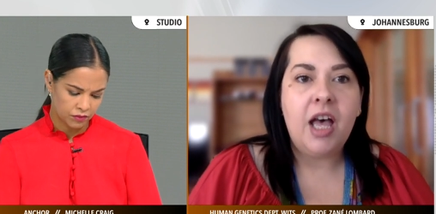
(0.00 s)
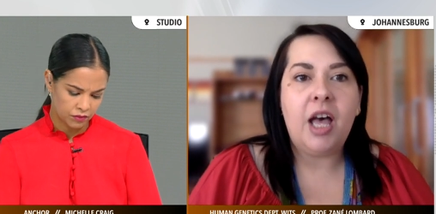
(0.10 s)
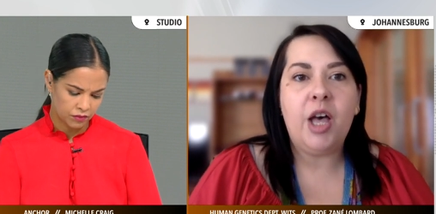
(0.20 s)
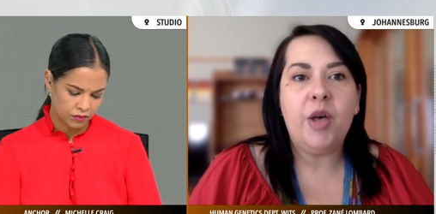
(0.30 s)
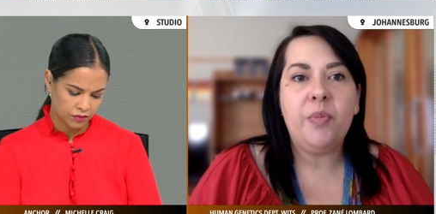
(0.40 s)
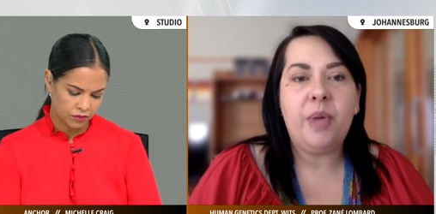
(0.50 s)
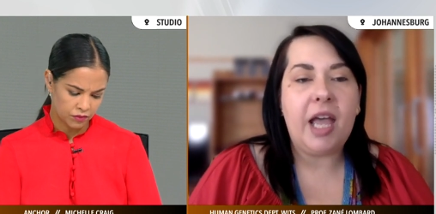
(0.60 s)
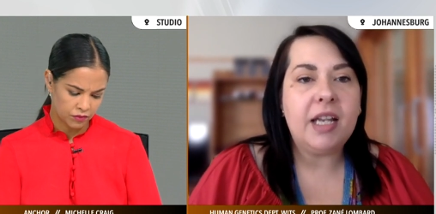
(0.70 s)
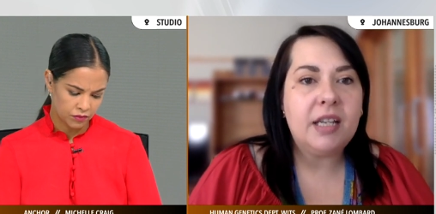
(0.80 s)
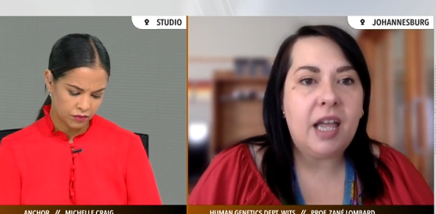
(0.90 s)
Speaker 1: Um,
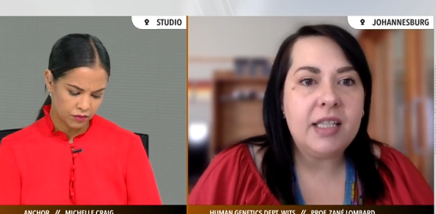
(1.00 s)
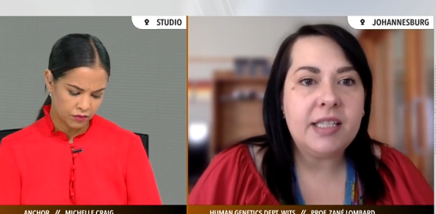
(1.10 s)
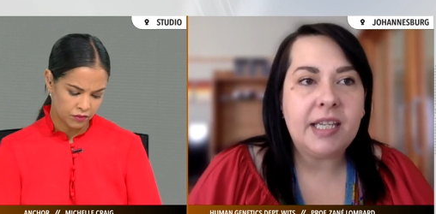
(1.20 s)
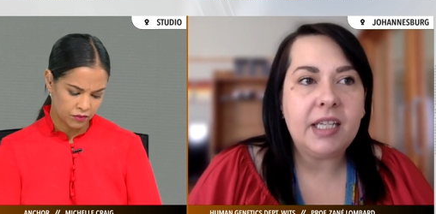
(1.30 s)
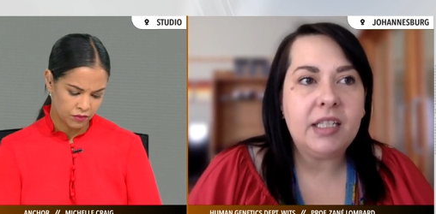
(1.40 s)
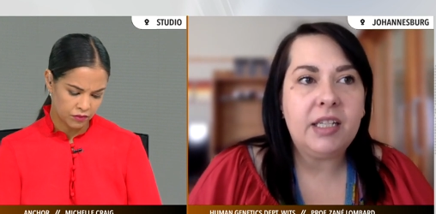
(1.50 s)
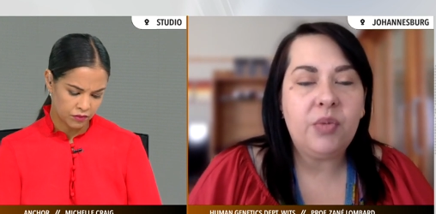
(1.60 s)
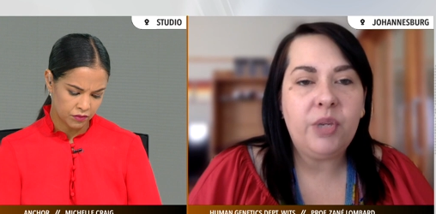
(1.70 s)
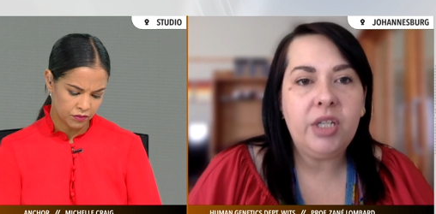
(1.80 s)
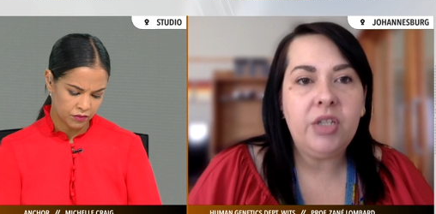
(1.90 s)
and, and
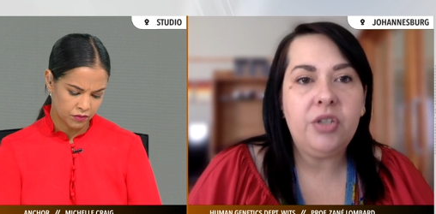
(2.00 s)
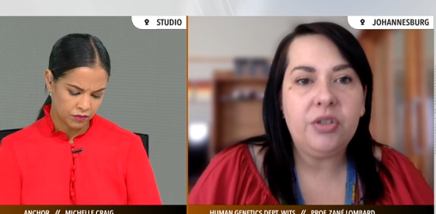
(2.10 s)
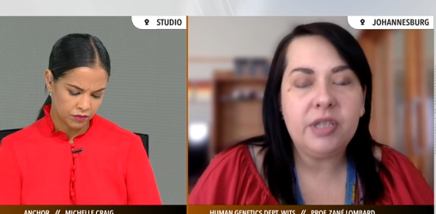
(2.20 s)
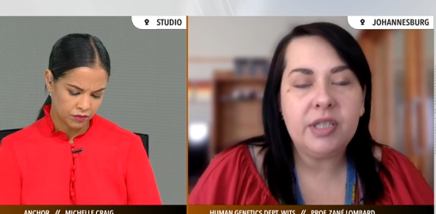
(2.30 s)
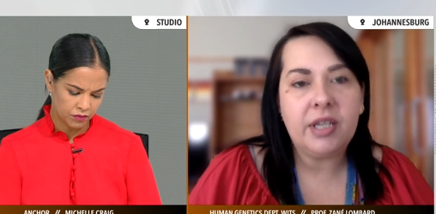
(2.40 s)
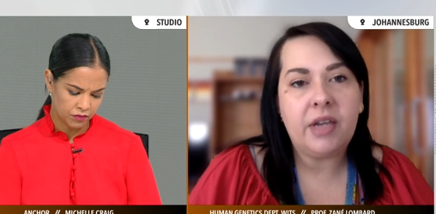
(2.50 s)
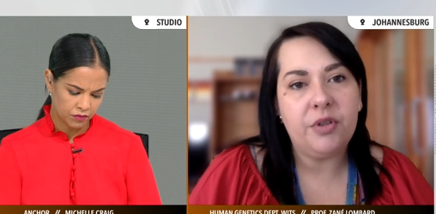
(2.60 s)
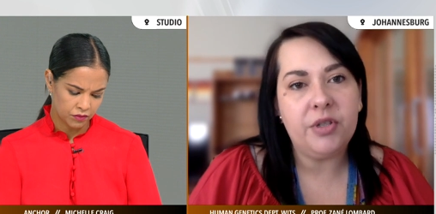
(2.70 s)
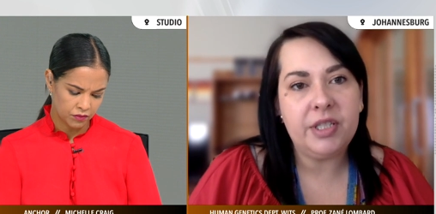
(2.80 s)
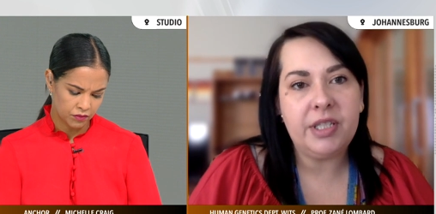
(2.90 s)
secondly, we can use this
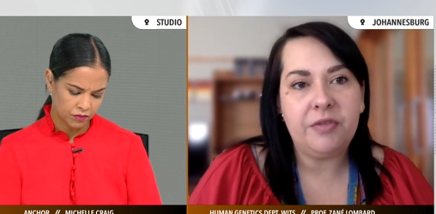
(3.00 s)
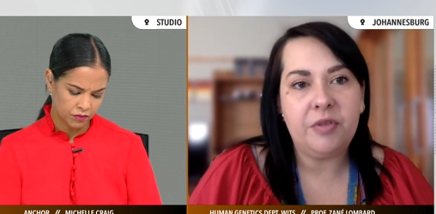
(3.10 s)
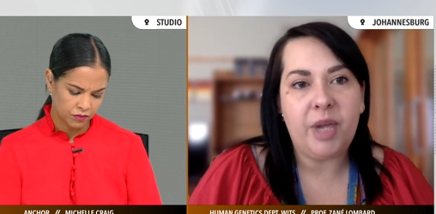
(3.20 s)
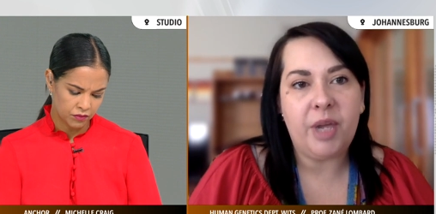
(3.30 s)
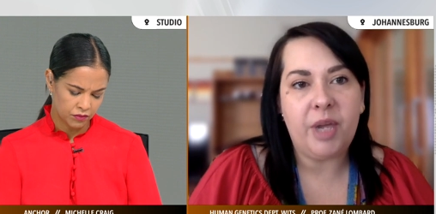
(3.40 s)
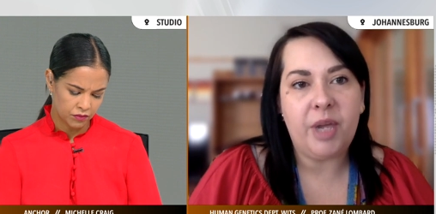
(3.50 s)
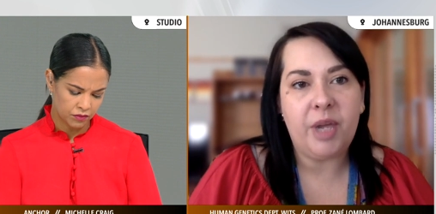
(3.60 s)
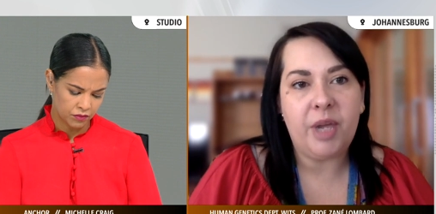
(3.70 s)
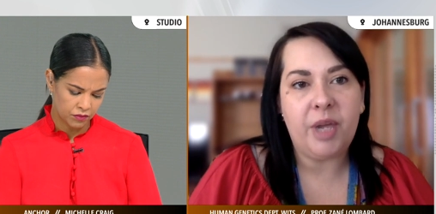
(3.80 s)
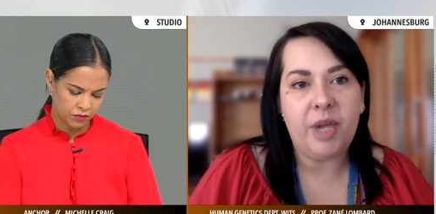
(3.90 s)
diversity information to
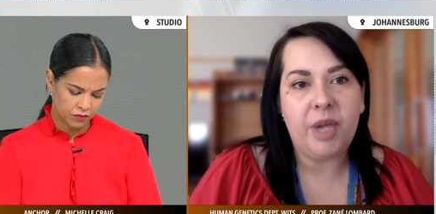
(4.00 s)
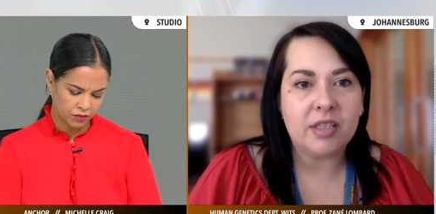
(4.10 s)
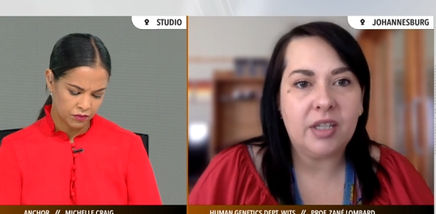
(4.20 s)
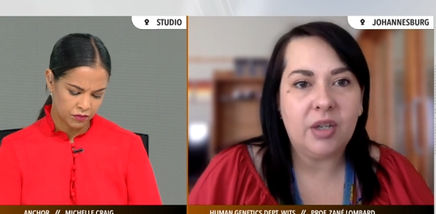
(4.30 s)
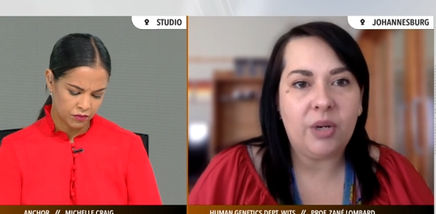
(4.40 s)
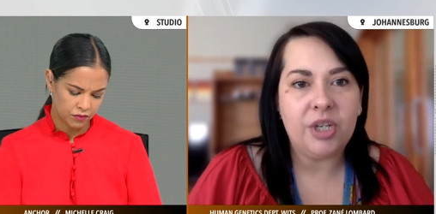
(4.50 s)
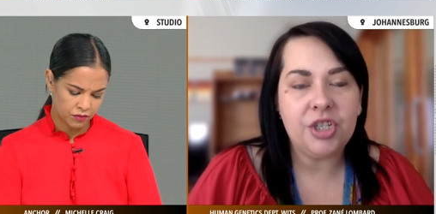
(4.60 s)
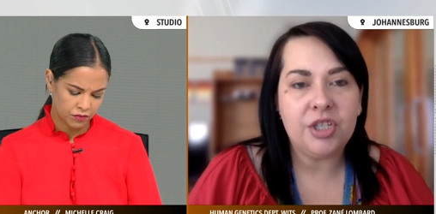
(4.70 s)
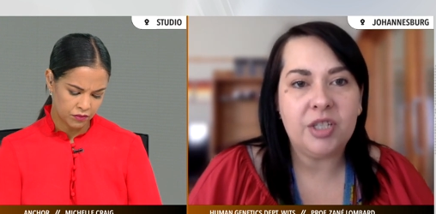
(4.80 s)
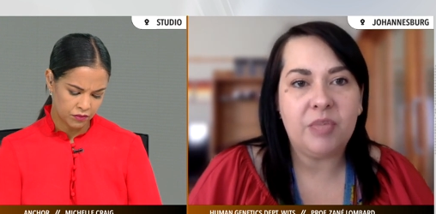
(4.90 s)
start asking
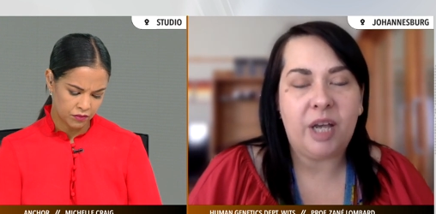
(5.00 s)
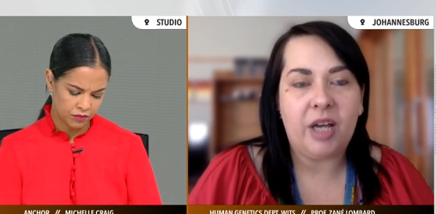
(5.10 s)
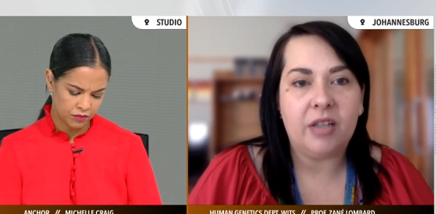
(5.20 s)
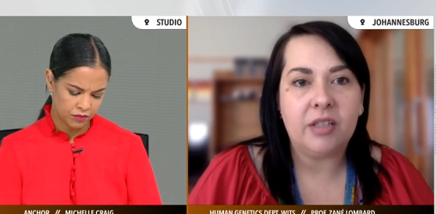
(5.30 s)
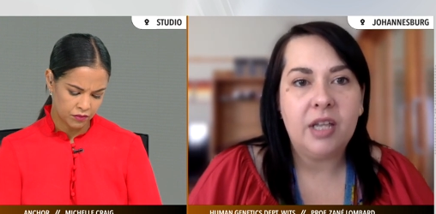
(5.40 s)
questions about